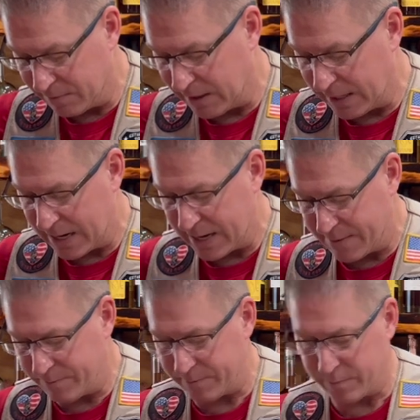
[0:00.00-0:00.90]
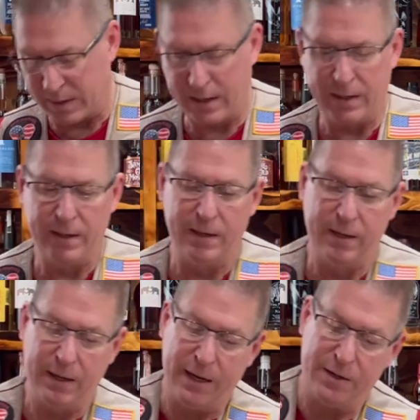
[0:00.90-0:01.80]
of the lime
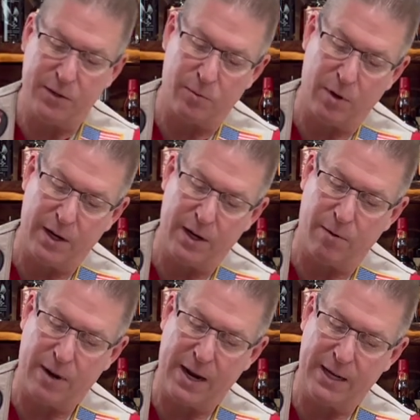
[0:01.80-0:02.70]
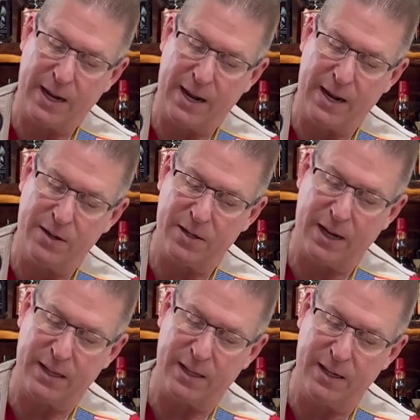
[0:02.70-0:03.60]
and just run it around the edge
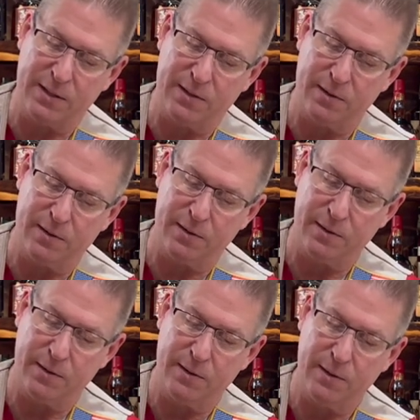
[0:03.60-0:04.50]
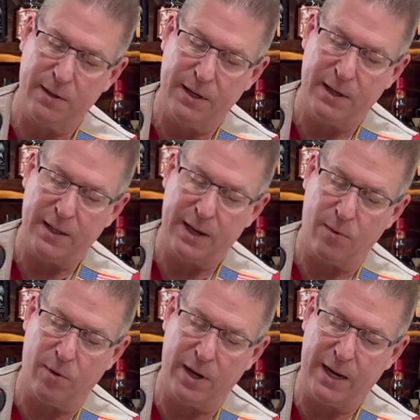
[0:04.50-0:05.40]
like this.
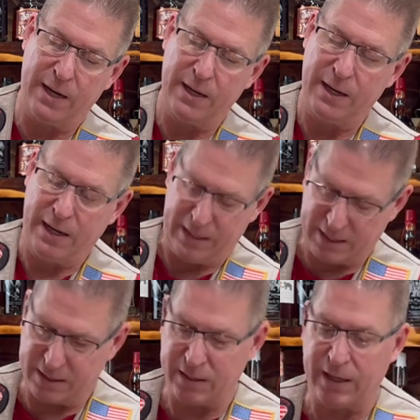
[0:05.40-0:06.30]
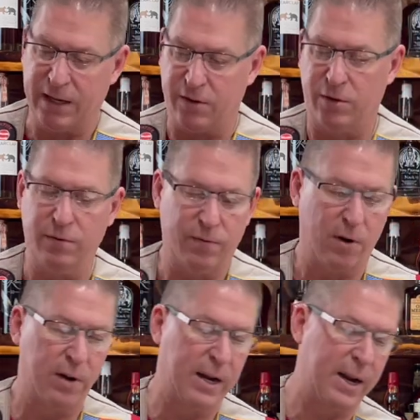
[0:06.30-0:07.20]
That way it doesn't get too
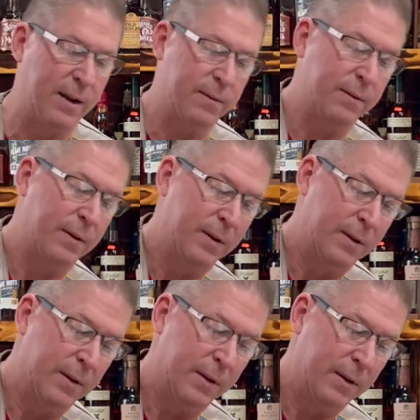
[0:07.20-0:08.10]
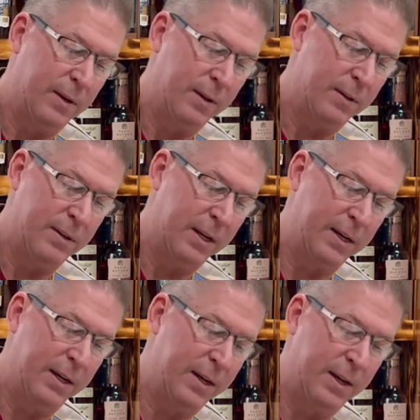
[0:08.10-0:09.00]
far down. Stick
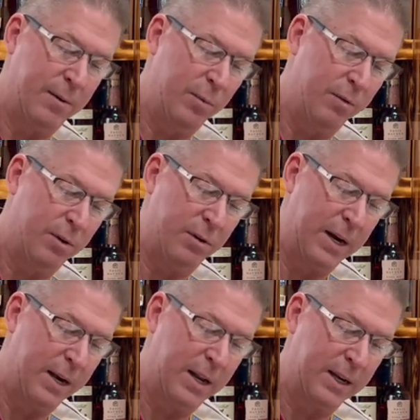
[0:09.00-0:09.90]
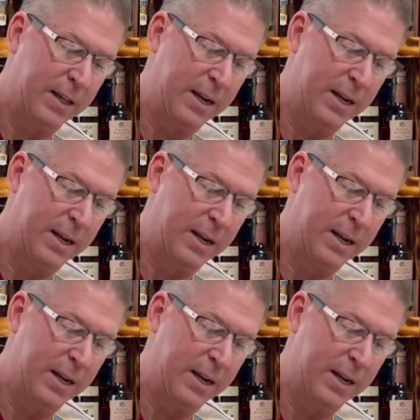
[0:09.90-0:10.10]
it in there, move it around like